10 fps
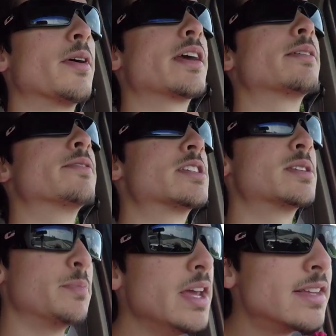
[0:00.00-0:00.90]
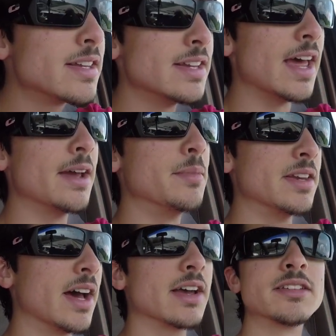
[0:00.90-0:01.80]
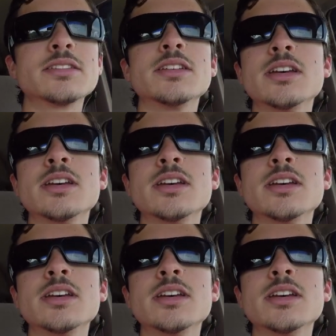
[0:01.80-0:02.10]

I can speak today, it'd be nice.